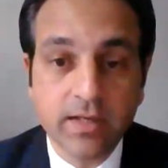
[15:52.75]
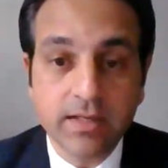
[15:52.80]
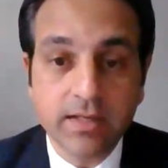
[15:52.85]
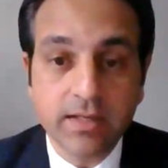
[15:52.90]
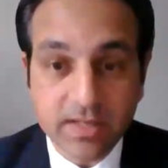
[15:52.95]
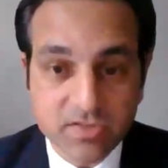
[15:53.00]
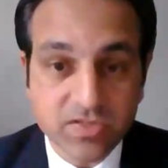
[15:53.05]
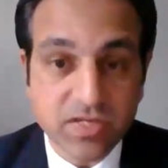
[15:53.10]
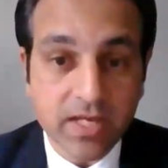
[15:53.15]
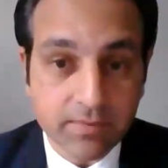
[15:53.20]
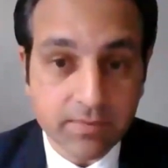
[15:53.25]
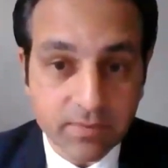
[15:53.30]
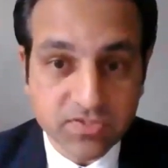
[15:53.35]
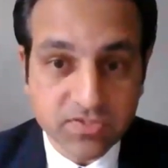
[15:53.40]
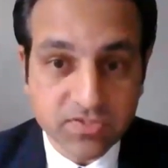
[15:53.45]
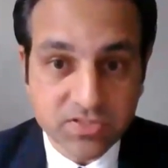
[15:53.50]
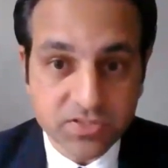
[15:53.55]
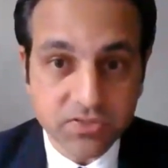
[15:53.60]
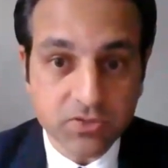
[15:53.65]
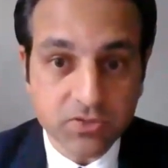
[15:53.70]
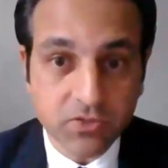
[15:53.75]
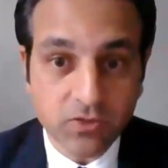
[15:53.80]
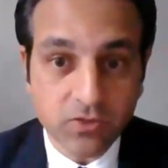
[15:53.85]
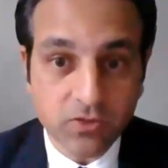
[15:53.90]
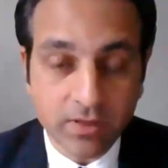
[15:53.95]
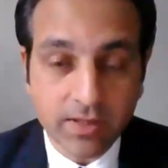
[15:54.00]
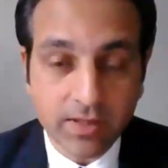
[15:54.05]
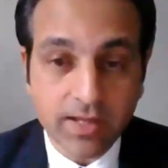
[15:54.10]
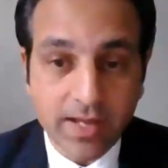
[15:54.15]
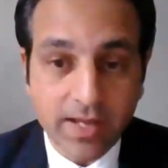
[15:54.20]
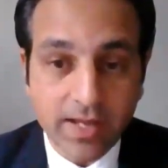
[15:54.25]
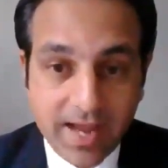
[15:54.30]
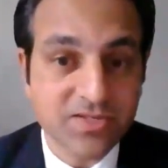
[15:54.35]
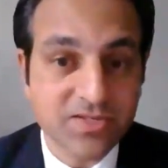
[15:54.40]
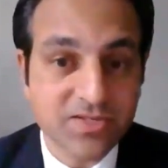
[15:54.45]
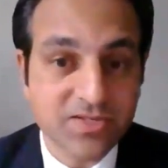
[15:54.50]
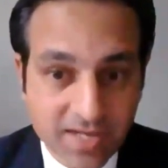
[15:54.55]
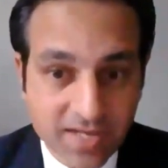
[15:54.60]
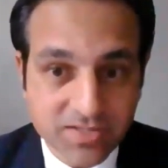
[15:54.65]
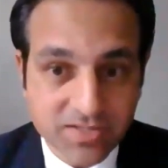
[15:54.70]
is able to
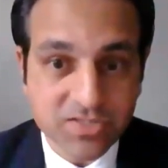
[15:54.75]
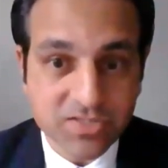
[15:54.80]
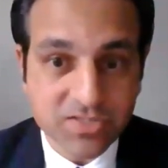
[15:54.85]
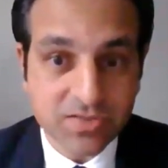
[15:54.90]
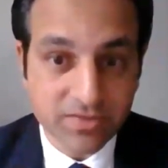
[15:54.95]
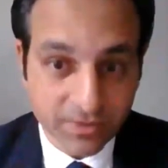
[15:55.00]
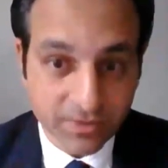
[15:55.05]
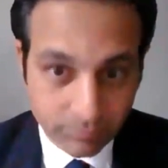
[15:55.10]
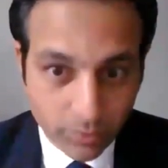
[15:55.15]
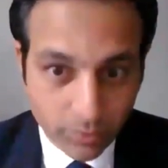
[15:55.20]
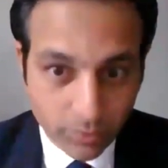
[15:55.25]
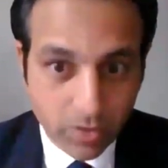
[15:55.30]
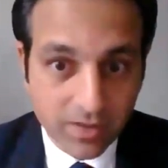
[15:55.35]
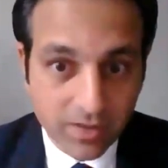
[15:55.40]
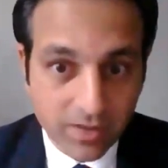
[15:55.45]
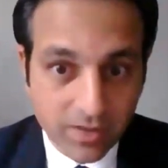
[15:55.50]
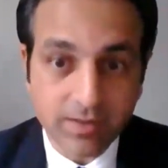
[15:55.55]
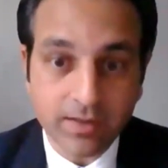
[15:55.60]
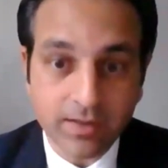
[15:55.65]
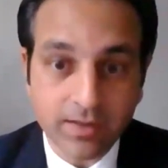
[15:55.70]
access the book